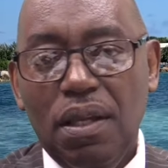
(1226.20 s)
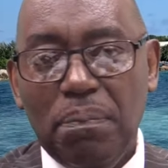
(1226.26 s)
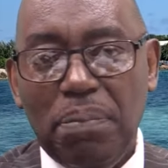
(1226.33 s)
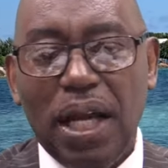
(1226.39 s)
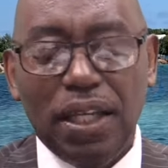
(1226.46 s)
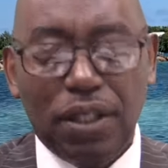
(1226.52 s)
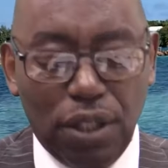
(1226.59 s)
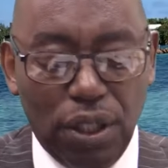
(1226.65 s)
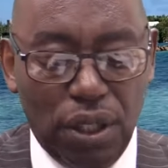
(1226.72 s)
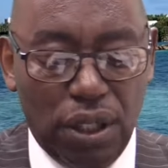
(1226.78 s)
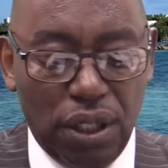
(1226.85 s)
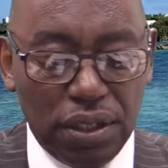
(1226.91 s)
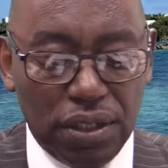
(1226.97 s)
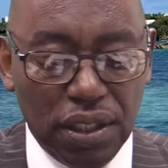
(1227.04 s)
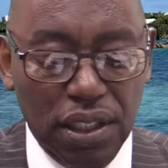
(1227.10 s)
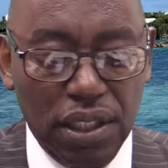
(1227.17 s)
by
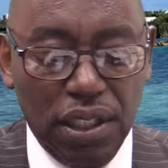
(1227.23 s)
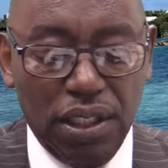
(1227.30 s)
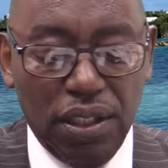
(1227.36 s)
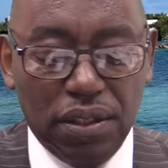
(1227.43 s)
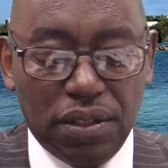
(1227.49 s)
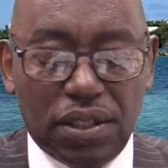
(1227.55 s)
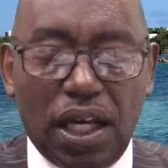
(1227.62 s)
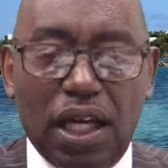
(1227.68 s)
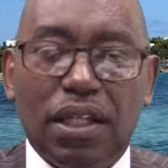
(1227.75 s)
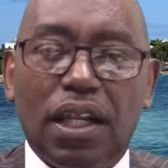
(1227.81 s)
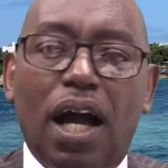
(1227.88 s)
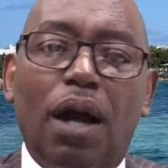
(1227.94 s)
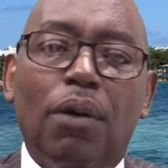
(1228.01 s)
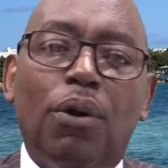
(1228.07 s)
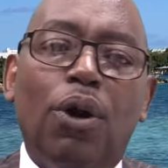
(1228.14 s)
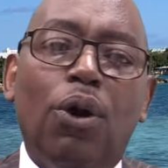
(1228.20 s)
God that
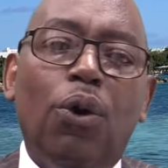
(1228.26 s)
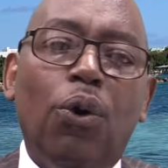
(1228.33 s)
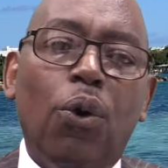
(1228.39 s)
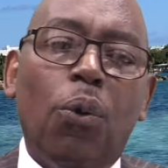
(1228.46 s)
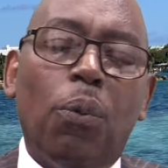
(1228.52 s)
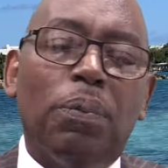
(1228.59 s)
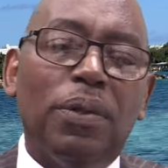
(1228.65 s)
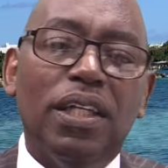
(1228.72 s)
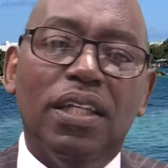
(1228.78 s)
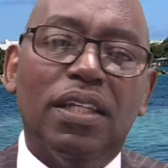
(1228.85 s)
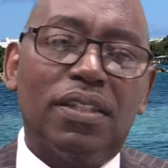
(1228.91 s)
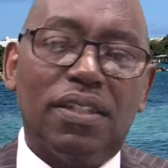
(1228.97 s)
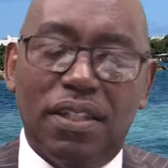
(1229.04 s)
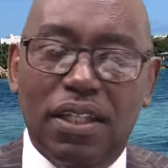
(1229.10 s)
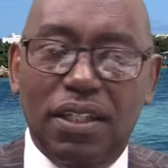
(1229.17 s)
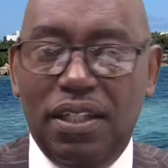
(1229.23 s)
our hope
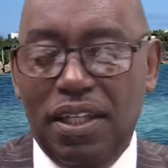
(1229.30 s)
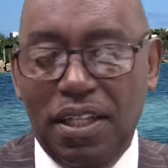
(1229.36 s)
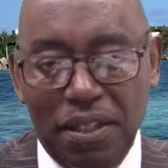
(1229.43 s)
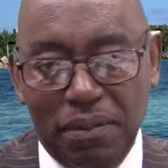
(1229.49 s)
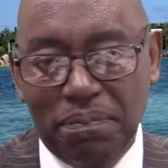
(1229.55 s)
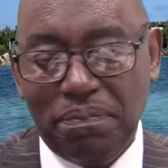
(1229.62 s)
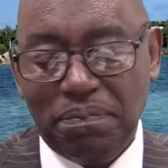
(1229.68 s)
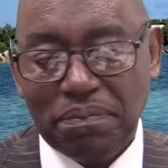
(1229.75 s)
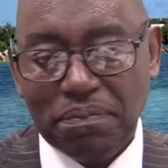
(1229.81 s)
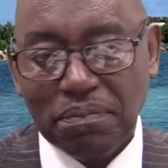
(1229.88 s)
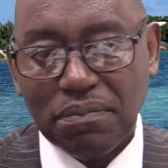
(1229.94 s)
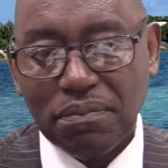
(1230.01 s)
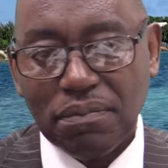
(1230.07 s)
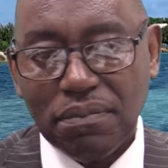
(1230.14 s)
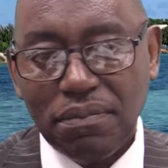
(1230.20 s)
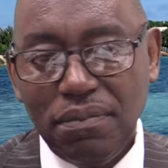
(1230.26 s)
is in Him.
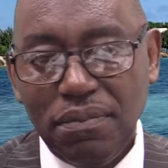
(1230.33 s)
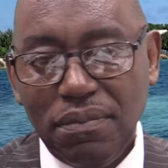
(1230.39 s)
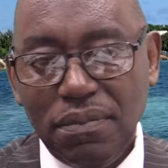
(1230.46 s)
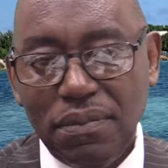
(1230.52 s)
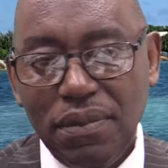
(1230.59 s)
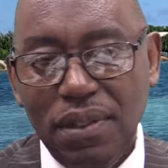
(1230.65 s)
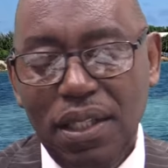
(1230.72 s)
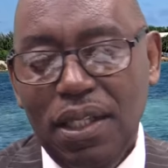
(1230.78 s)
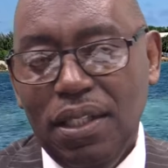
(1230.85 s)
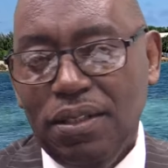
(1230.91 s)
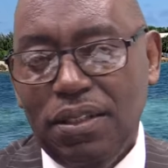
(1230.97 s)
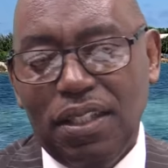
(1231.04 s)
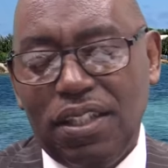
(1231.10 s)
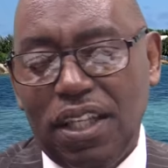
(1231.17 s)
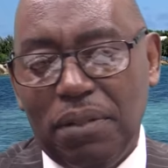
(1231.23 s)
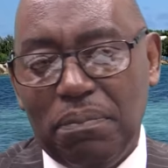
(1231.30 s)

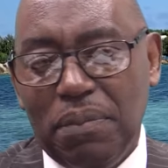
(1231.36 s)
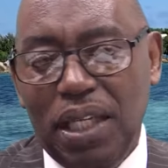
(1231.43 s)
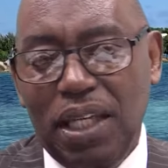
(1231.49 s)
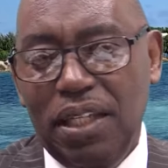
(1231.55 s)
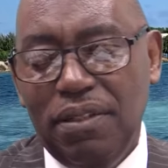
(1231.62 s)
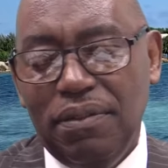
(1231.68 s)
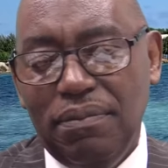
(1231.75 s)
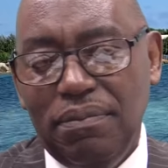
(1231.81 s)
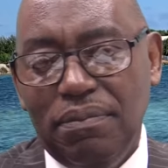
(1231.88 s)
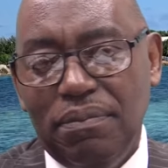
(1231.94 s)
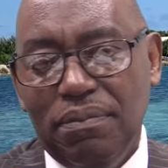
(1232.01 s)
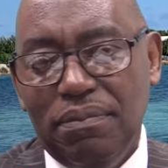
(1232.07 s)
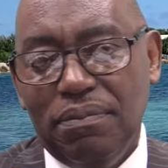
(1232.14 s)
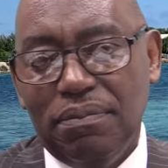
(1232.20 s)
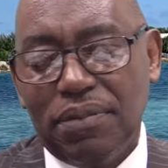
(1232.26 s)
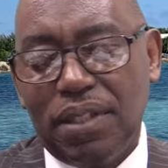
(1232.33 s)
Does that mean
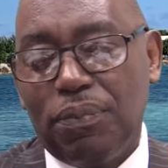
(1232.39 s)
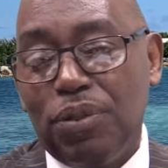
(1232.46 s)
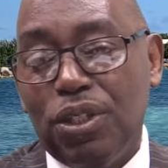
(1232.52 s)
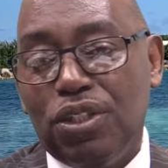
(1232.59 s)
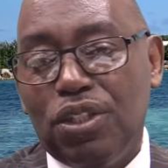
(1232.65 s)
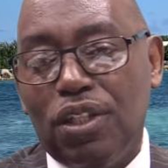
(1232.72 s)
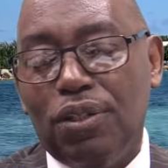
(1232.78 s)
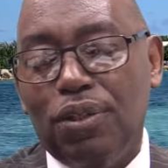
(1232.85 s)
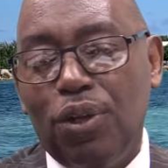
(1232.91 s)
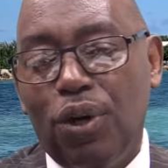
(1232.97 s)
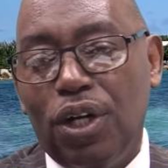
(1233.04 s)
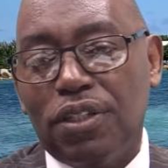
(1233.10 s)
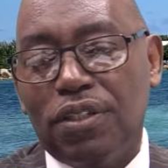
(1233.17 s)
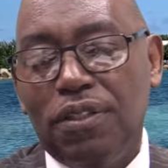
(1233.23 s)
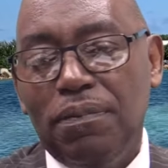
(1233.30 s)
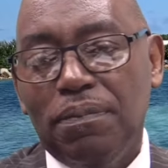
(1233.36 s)
that we should
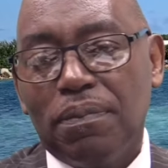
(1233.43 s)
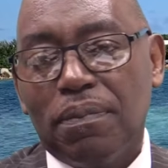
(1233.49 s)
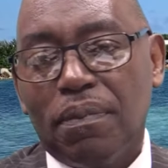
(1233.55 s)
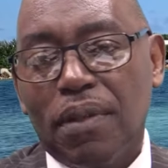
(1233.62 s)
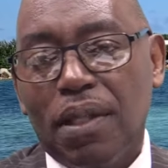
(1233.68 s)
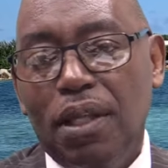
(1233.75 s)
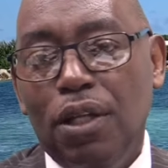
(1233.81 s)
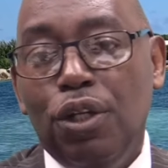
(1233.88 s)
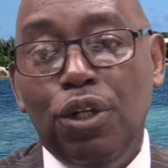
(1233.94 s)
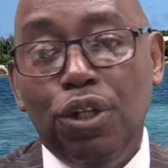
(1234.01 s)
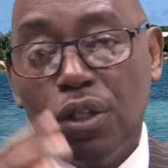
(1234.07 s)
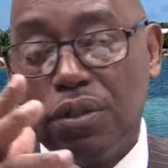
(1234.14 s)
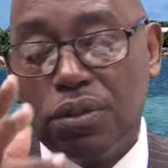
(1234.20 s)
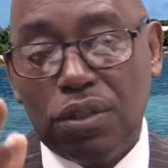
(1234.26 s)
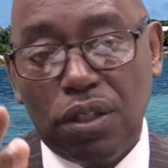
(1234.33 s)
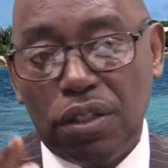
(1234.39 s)
not
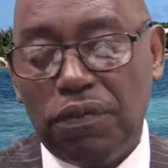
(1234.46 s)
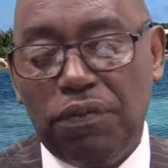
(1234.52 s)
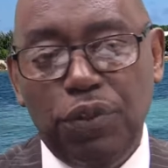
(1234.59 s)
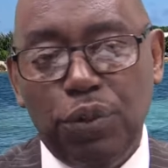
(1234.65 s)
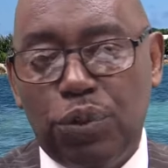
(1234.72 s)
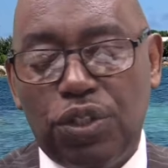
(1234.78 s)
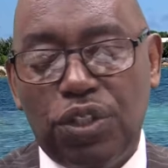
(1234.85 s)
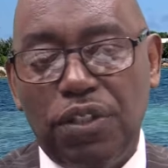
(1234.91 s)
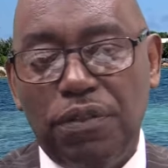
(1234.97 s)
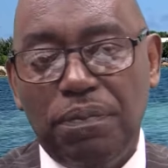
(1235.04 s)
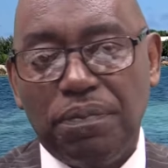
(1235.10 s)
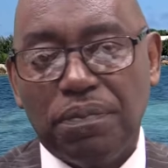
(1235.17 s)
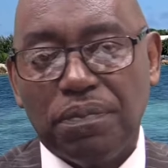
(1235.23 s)
look to the future?